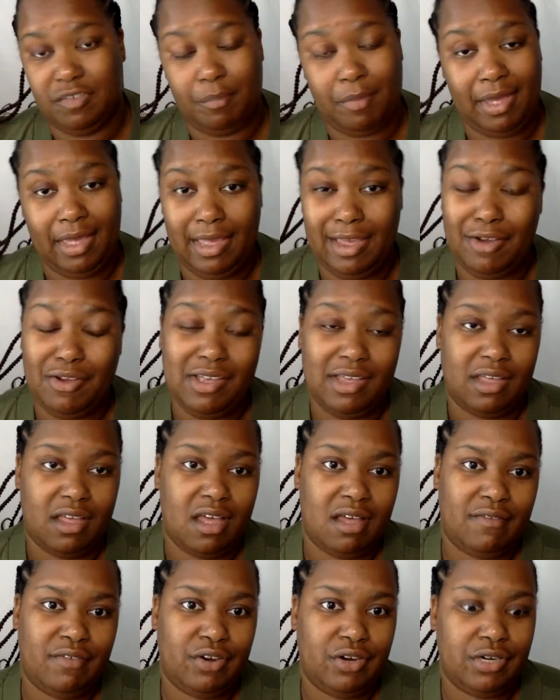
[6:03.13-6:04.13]
of my hair it
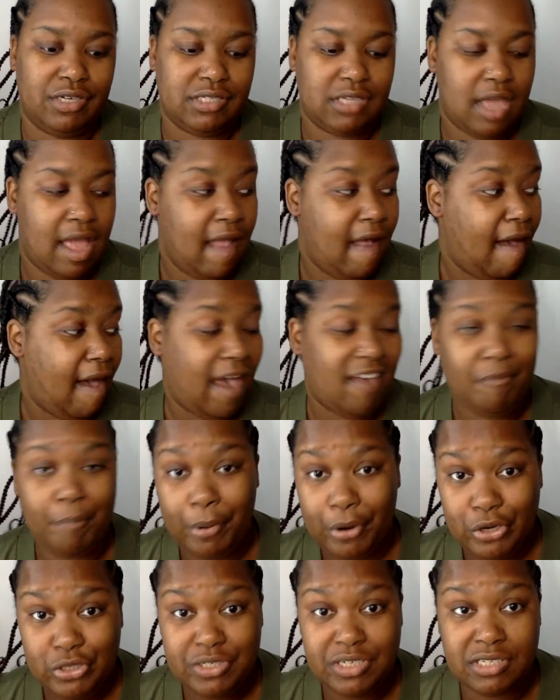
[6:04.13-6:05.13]
covers. I've
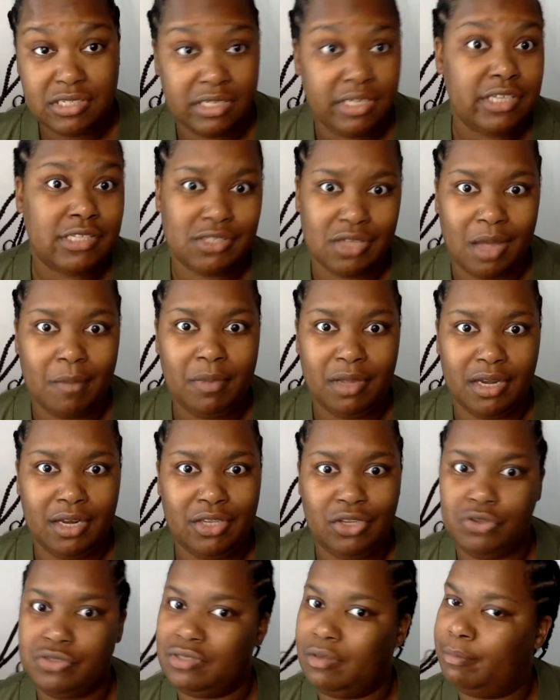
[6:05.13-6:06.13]
purchased these, so I'm going to
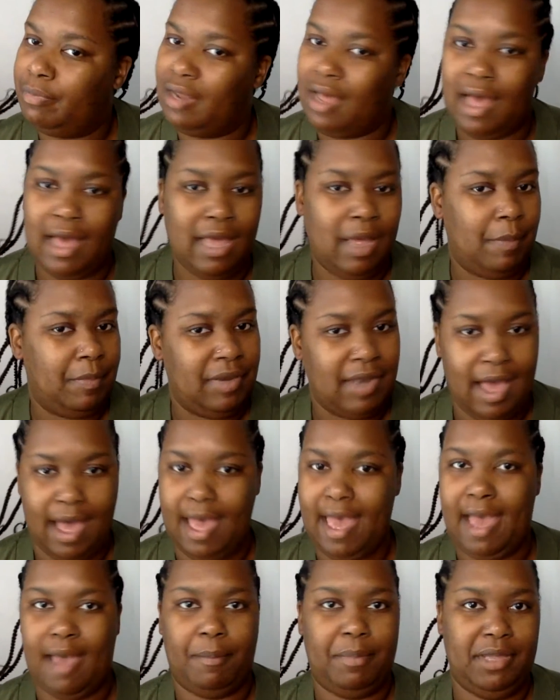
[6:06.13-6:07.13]
use them, but I am not
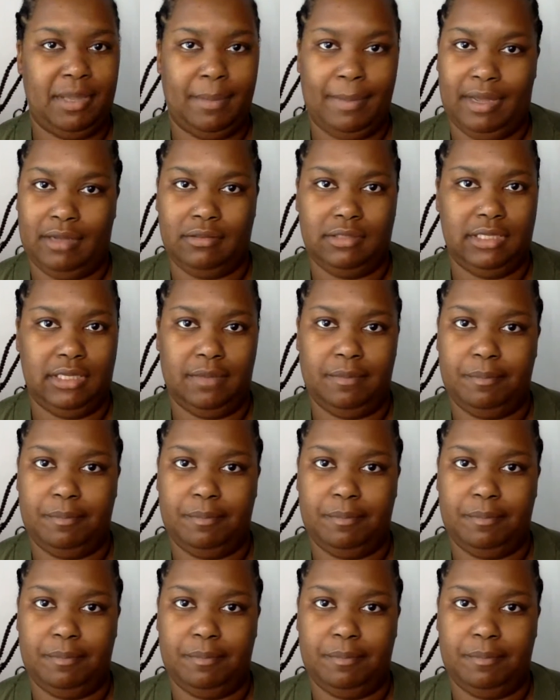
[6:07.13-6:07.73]
happy about them.